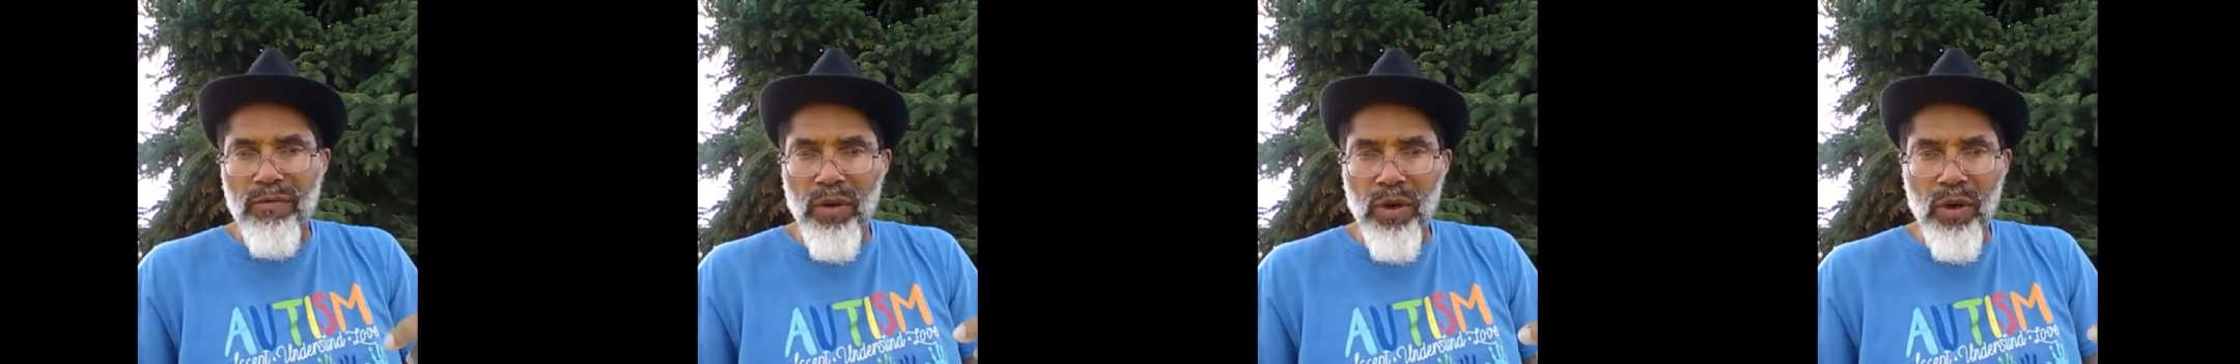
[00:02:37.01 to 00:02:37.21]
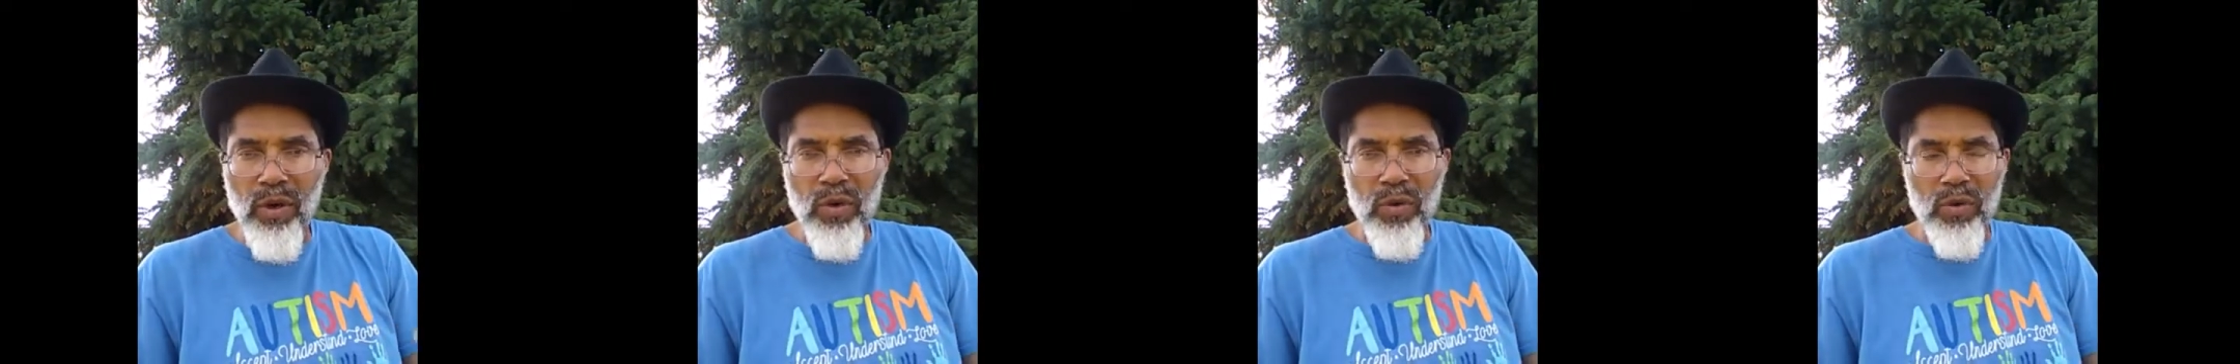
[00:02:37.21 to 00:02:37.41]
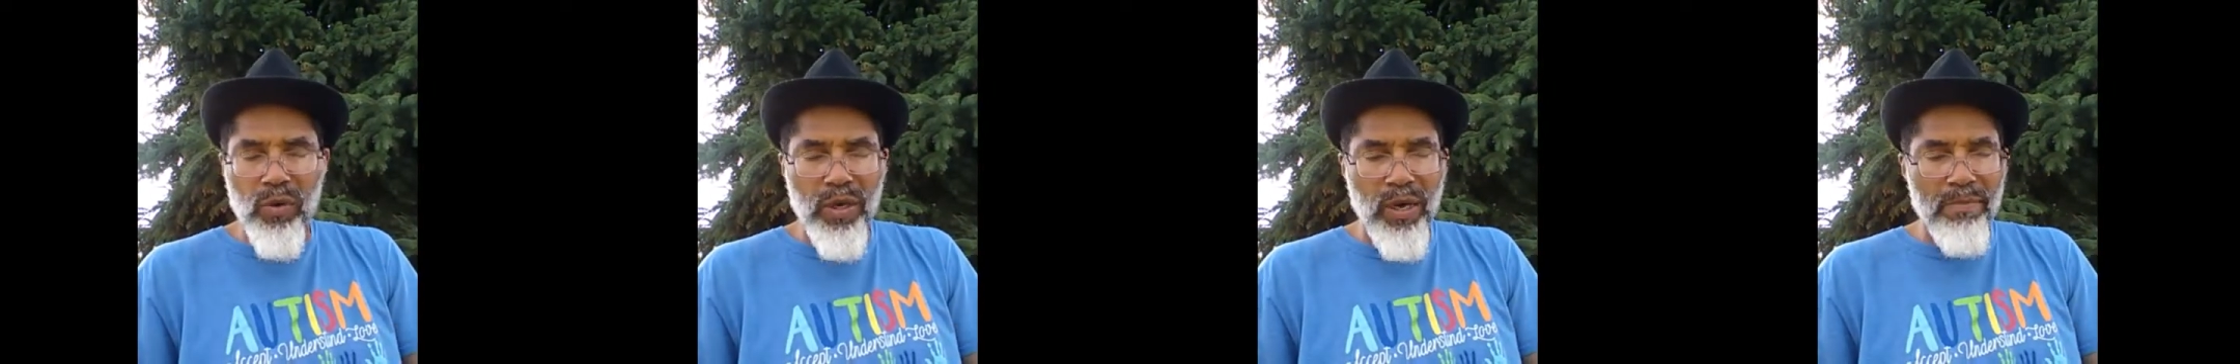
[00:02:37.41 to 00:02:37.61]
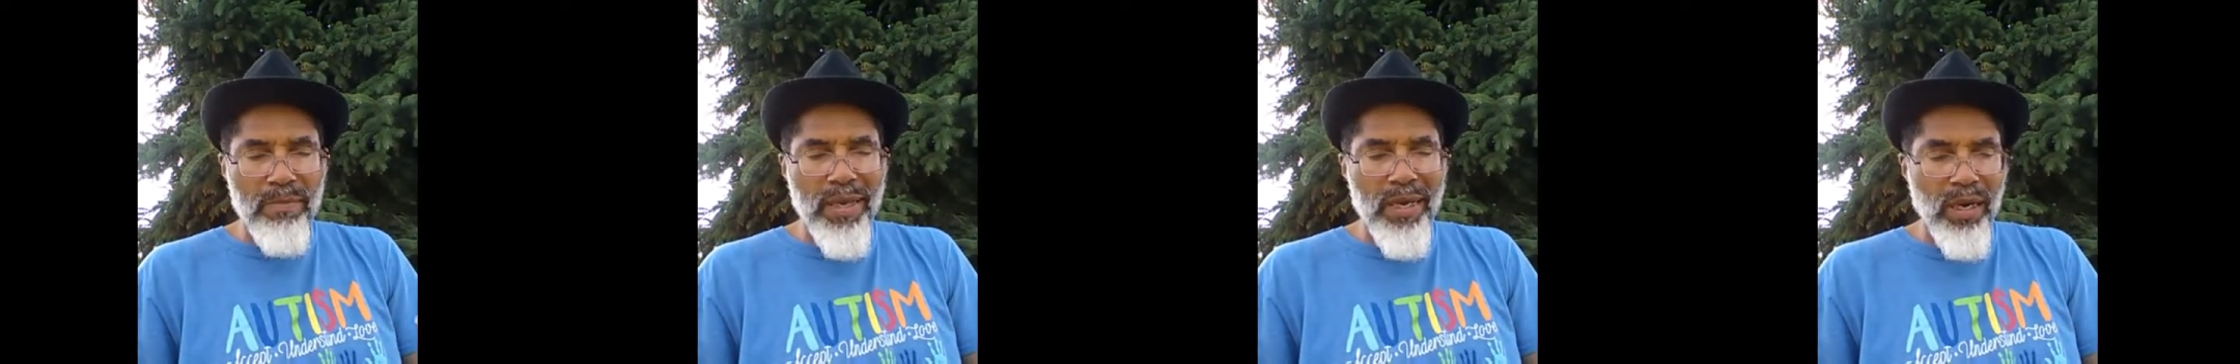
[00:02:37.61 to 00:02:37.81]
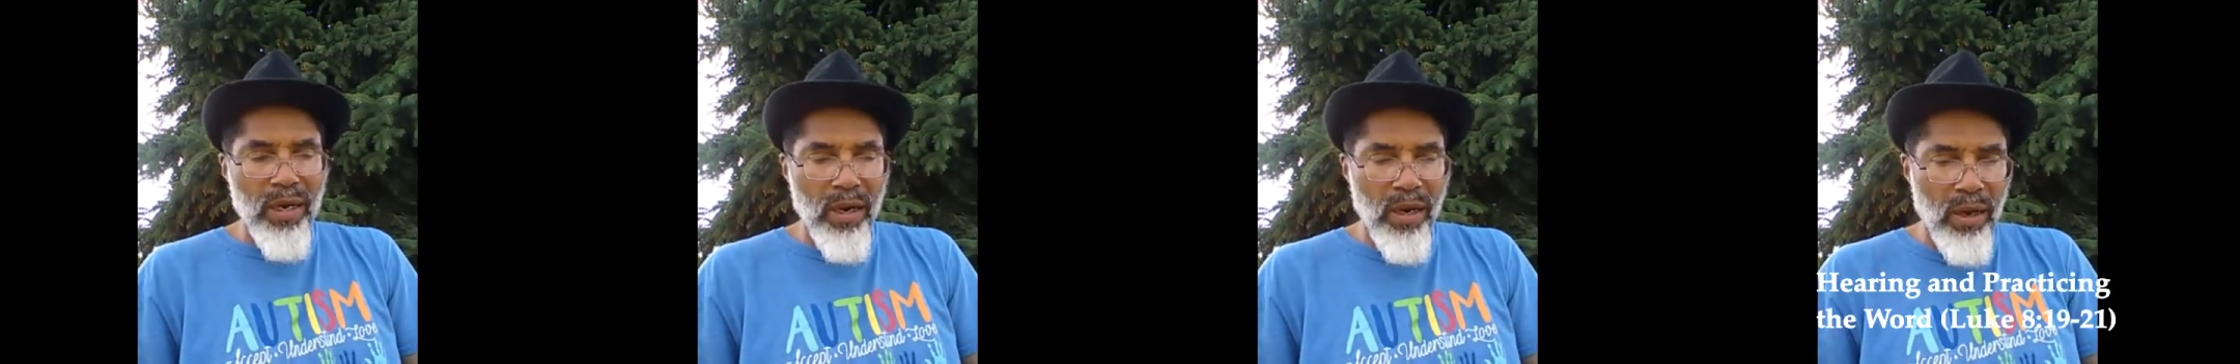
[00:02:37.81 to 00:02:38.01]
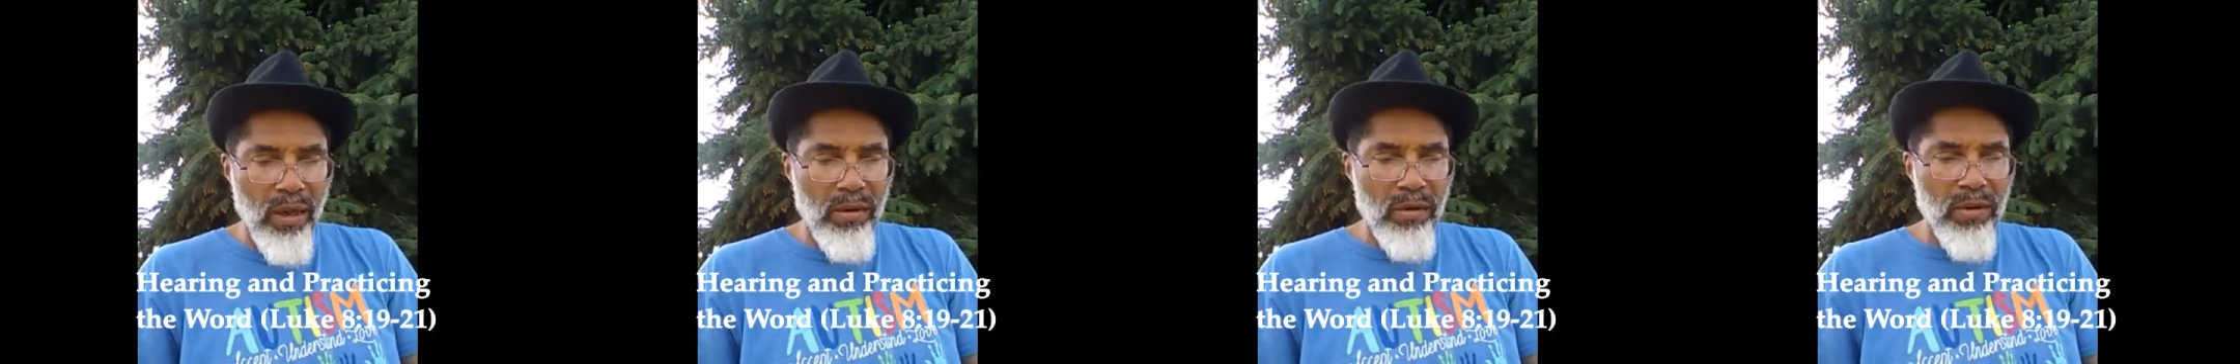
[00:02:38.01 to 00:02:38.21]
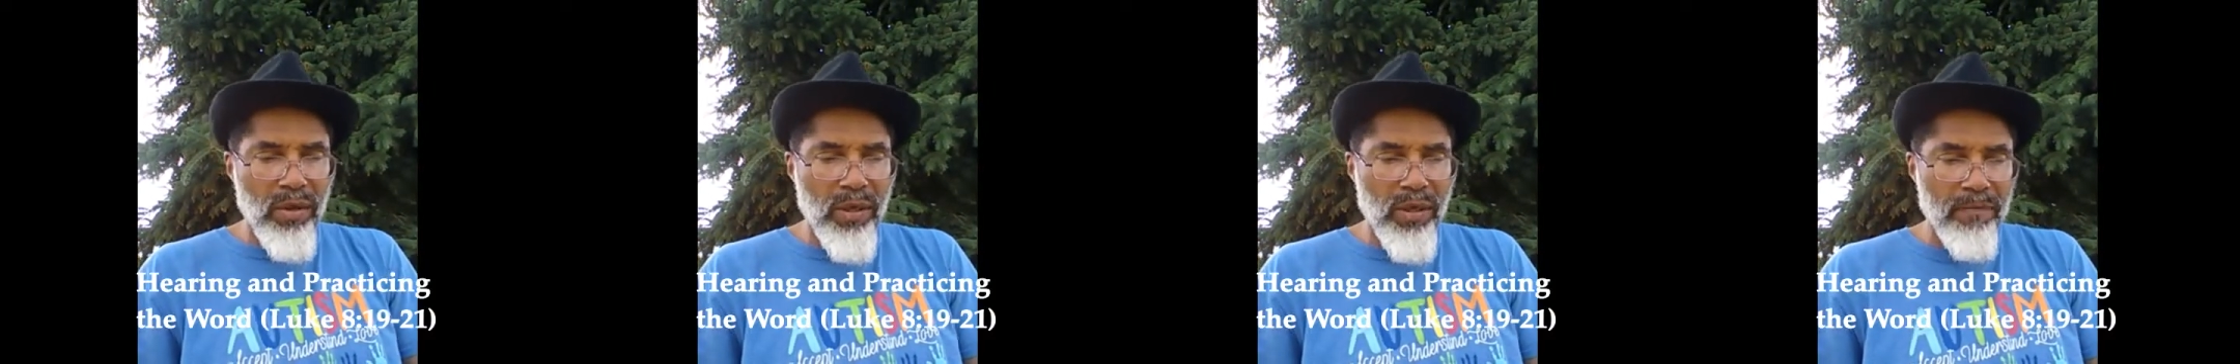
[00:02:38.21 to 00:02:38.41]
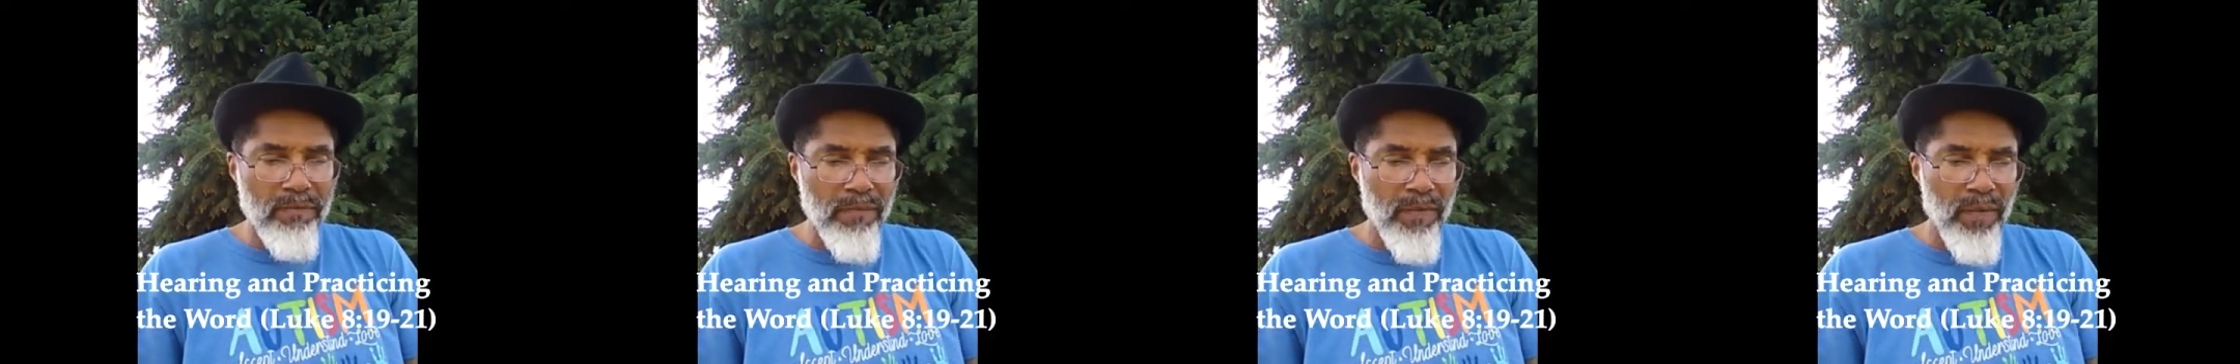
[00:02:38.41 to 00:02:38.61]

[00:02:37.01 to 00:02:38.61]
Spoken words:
Luke. I'm in Luke